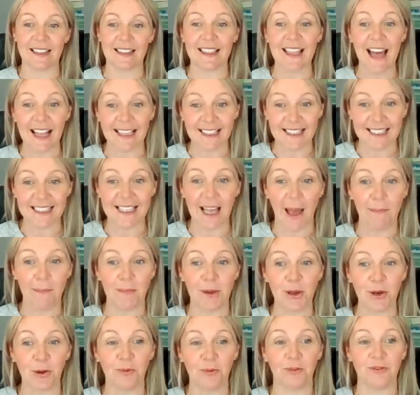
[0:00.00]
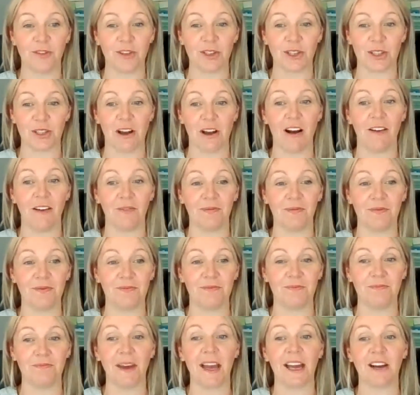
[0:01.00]
then set me up for starting
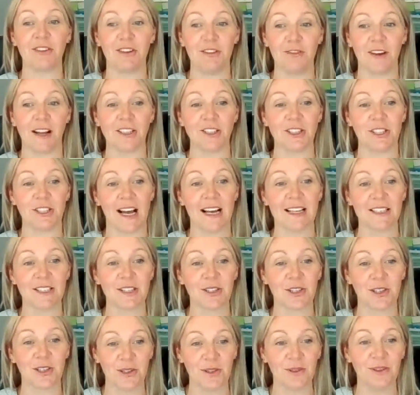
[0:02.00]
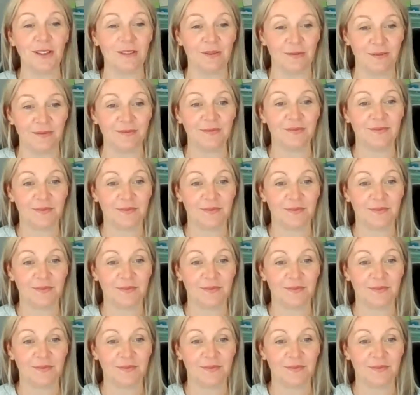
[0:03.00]
Mercury Franchise School.